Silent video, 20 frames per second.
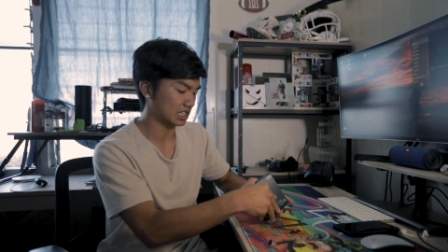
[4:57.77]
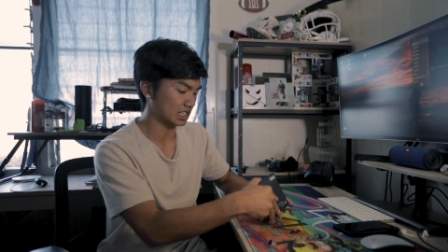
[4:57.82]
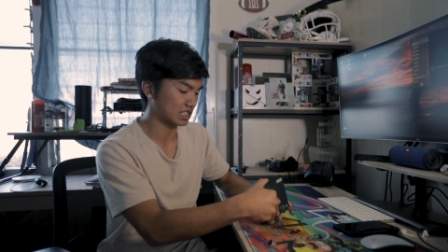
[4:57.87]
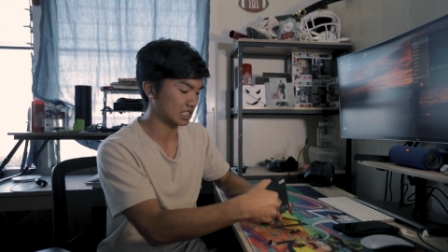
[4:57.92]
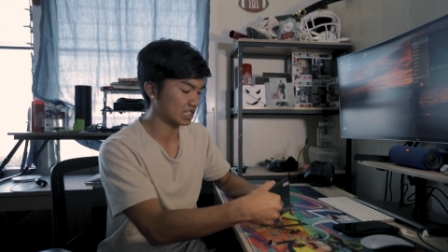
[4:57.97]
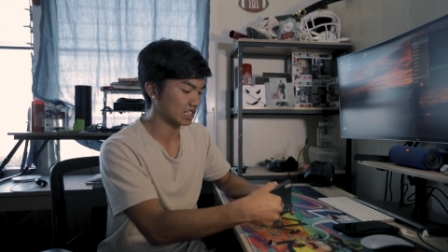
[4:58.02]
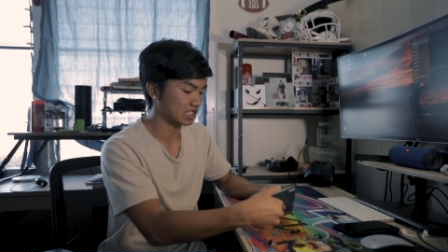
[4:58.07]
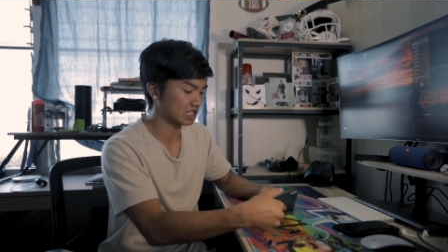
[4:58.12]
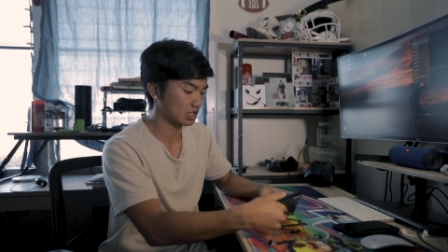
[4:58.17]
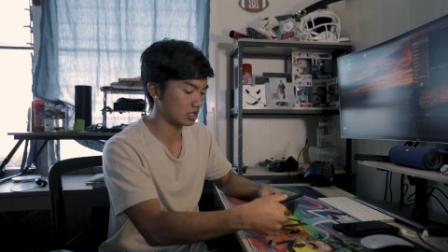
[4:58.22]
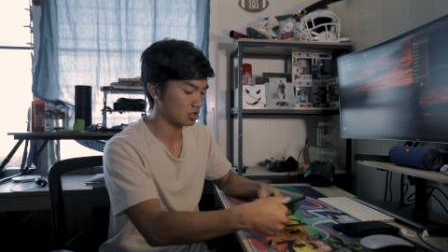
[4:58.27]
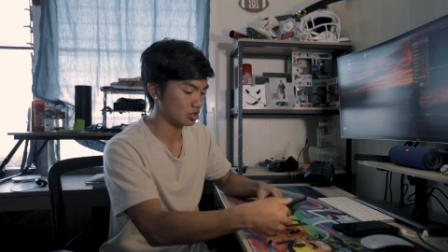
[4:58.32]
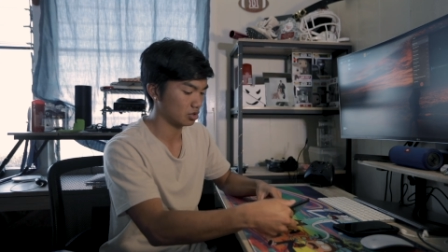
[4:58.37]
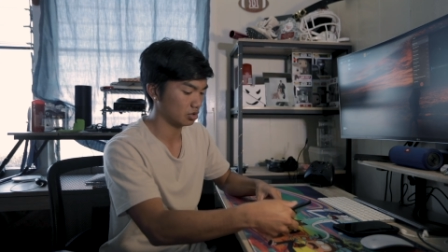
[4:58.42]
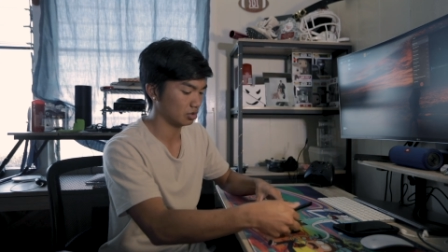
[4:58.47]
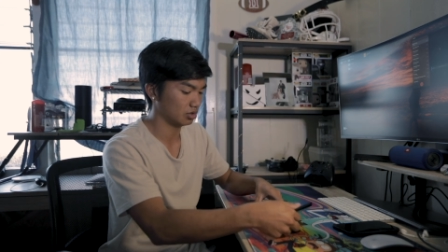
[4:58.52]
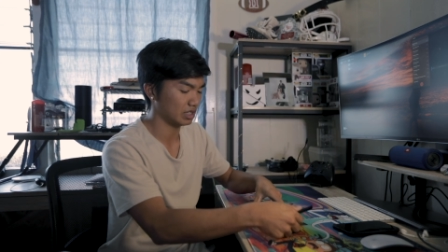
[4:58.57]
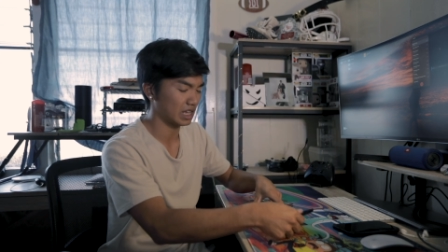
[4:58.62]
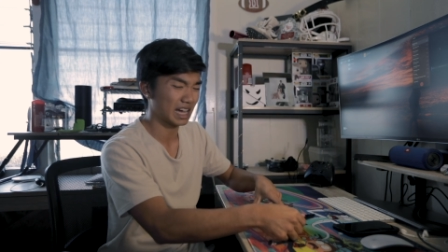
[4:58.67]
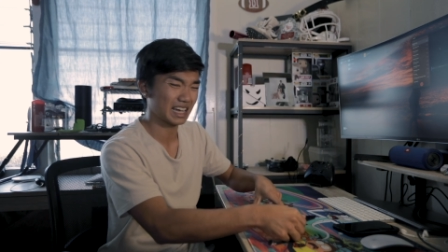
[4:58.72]
the
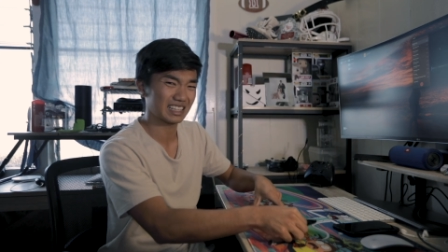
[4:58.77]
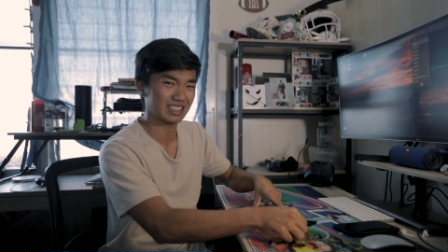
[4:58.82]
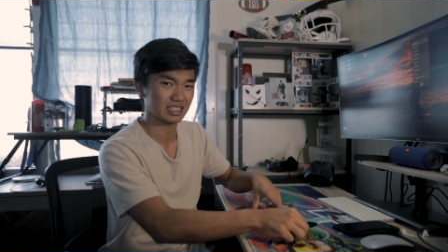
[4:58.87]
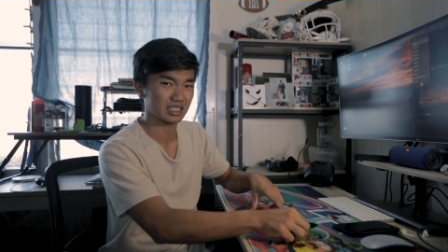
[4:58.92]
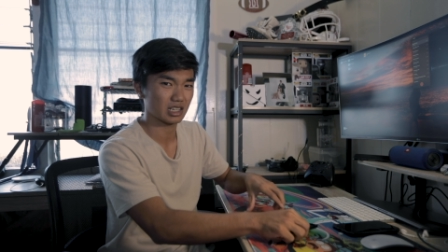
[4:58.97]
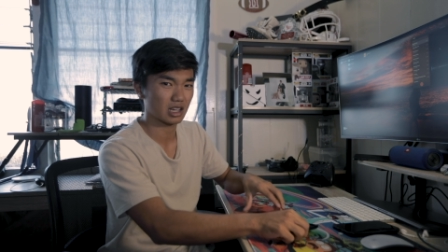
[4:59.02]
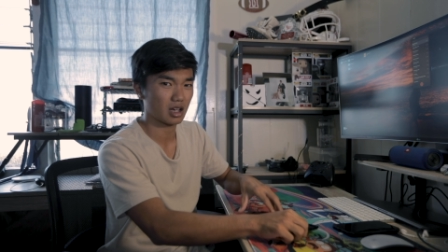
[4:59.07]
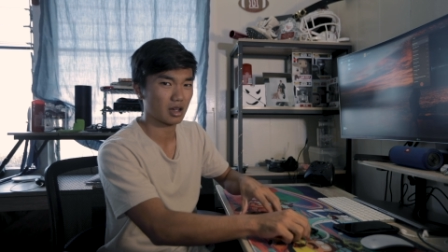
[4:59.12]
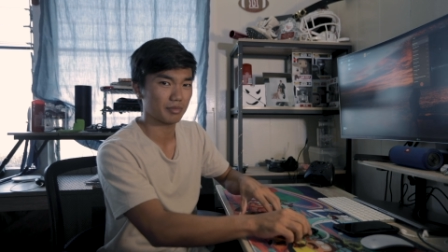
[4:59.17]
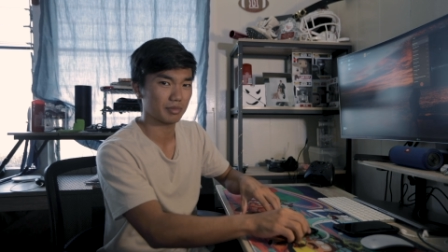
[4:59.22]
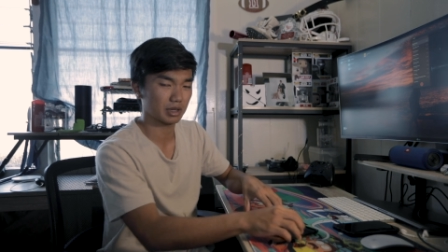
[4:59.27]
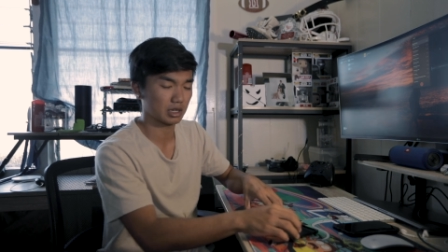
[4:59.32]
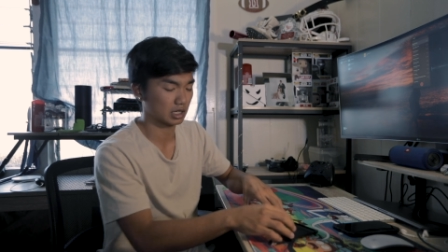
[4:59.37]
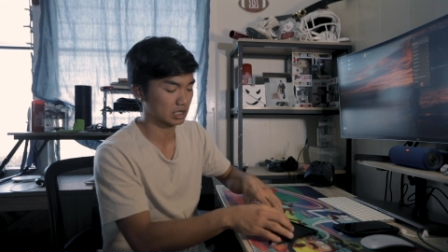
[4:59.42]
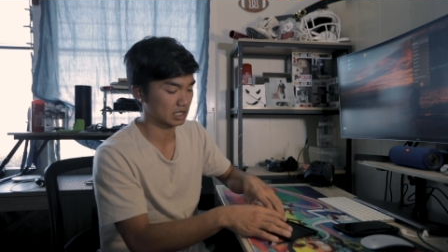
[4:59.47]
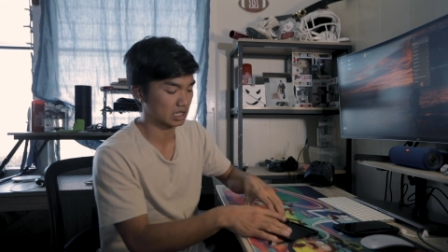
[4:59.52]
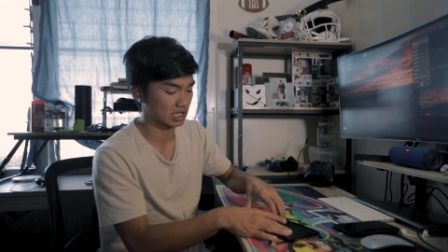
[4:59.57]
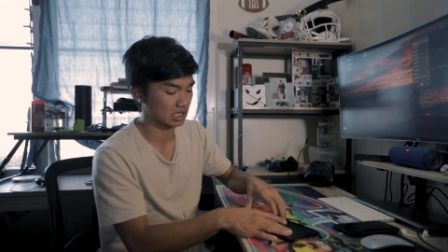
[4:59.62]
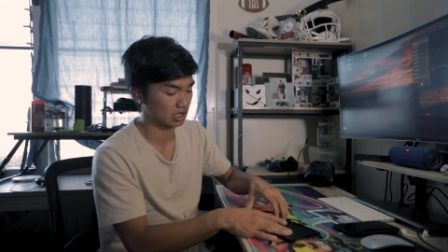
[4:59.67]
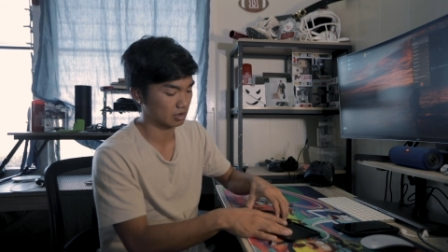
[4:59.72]
6-9 stop
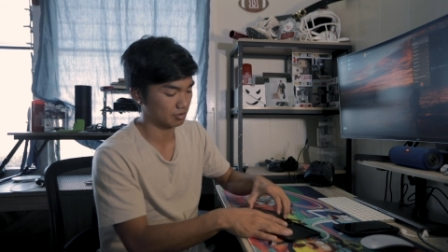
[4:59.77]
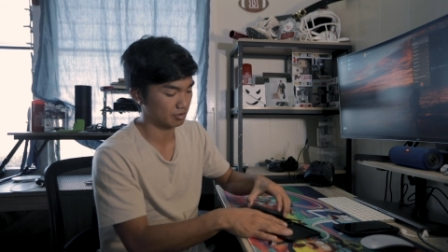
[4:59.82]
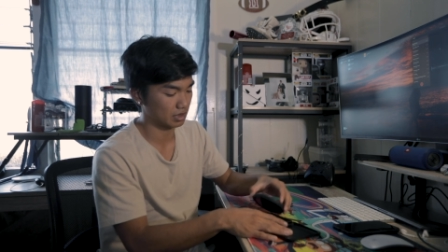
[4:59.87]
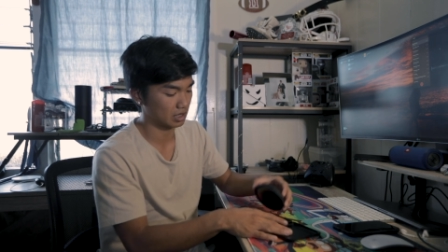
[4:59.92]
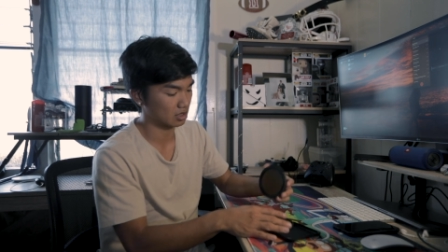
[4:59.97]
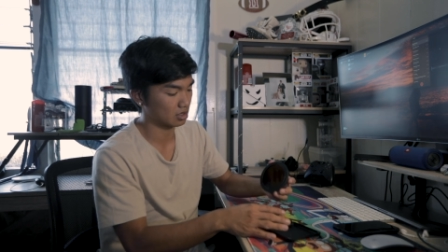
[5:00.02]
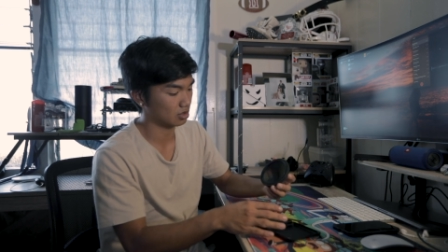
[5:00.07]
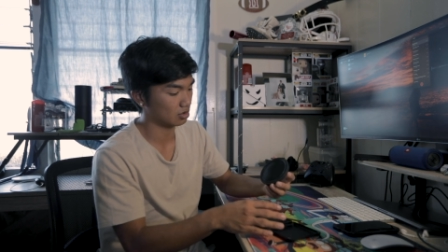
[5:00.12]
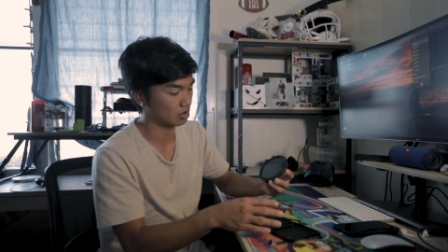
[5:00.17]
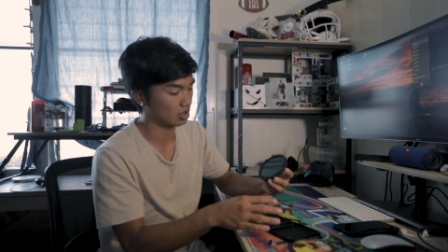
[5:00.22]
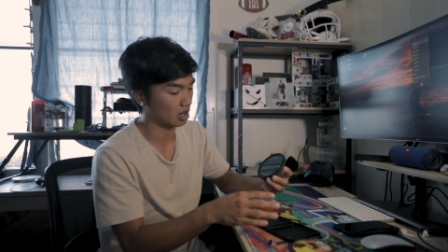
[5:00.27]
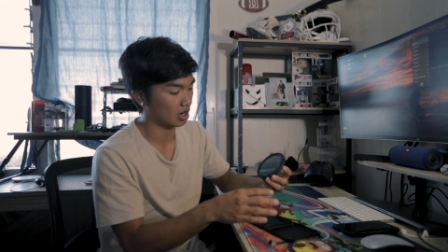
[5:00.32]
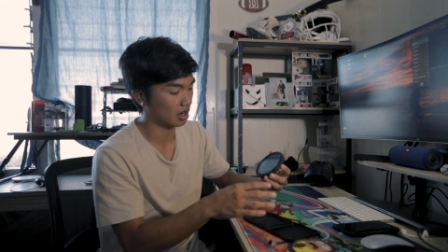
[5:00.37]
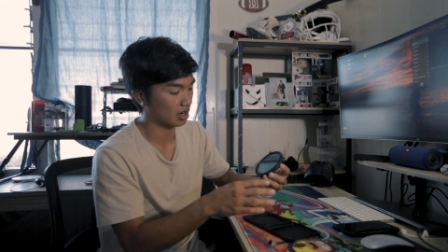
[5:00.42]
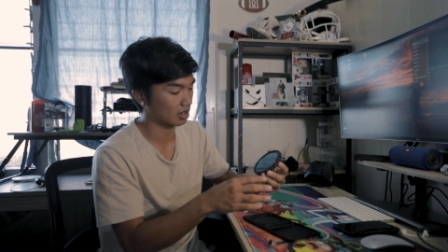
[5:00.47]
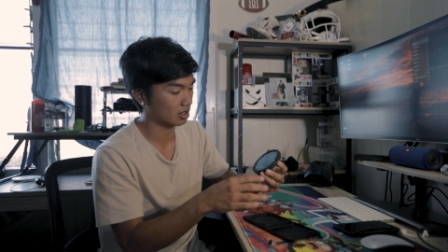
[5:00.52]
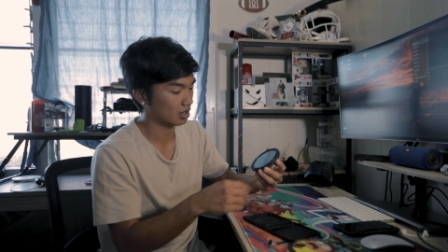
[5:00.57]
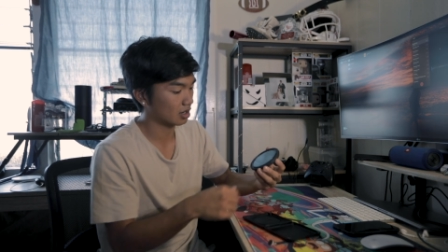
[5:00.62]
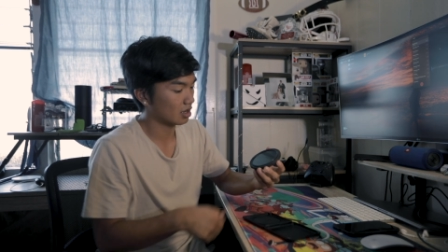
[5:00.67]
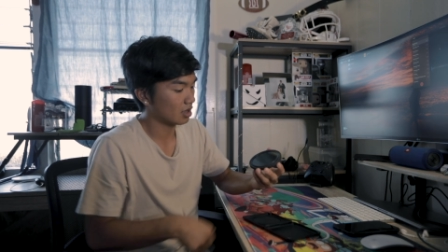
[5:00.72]
because that's a bit too
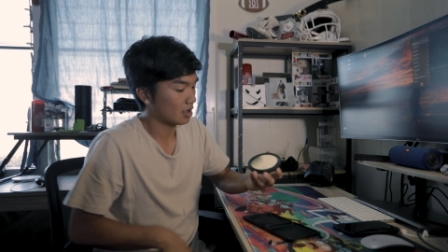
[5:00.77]
dark.